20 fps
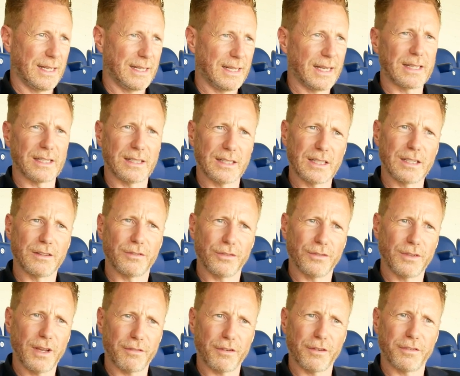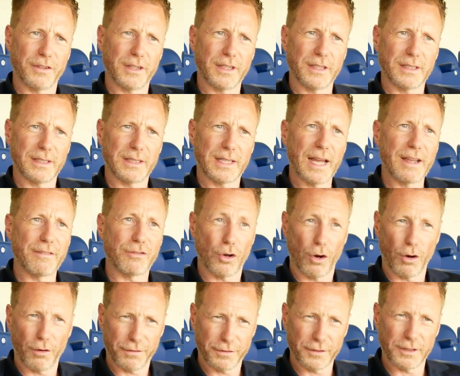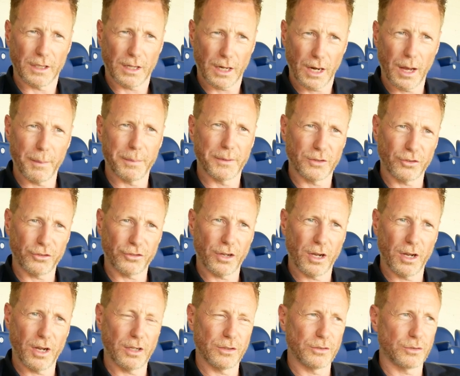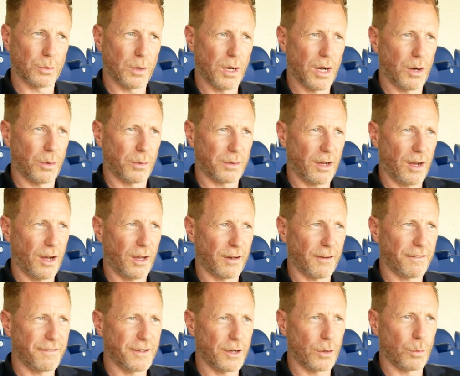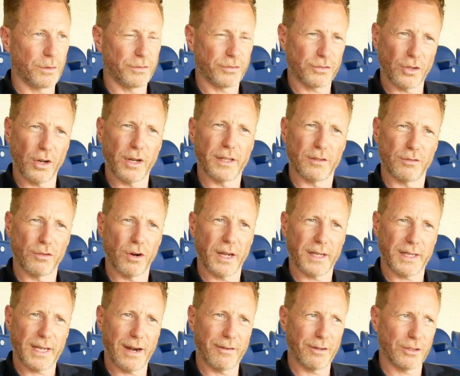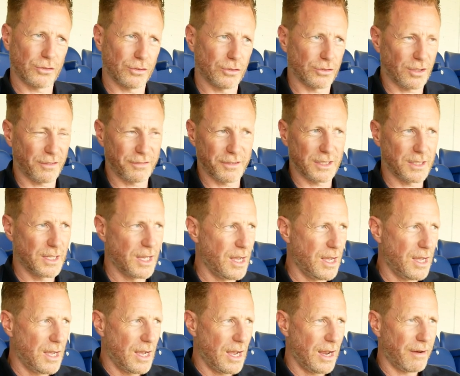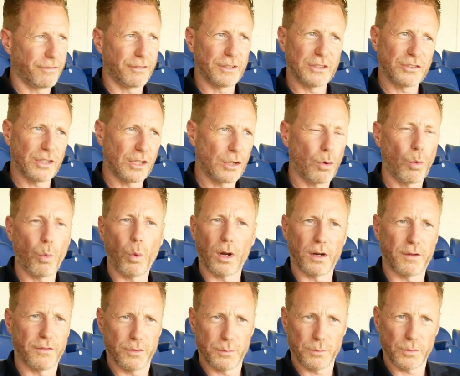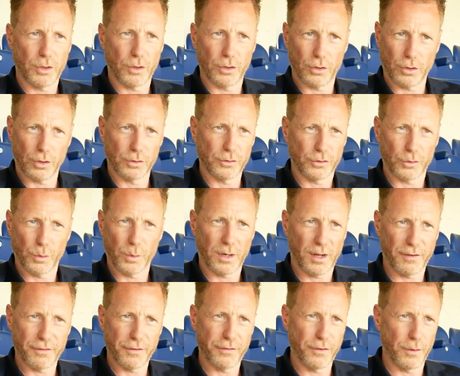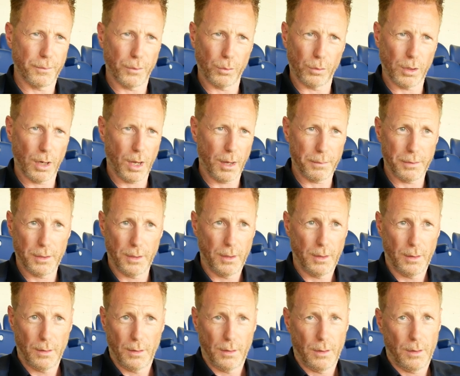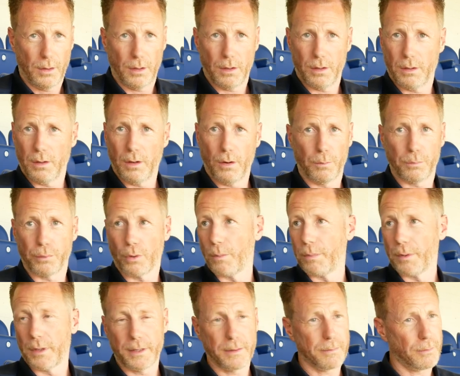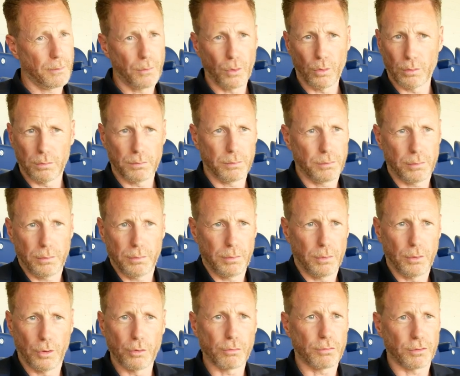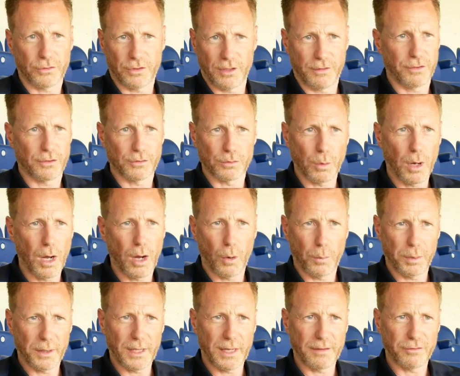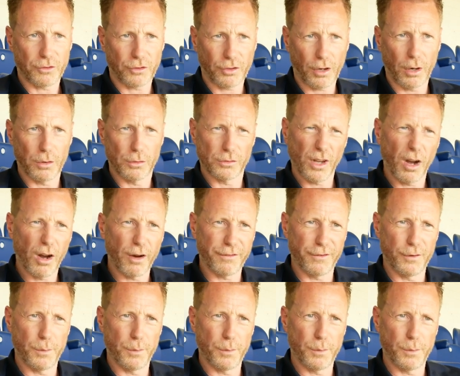And they're going to give everything they've got for the club and the shirt as well. And I feel we've signed the right characters. I think every single one of them could have gone to another football club on probably more lucrative as well. But they've chose our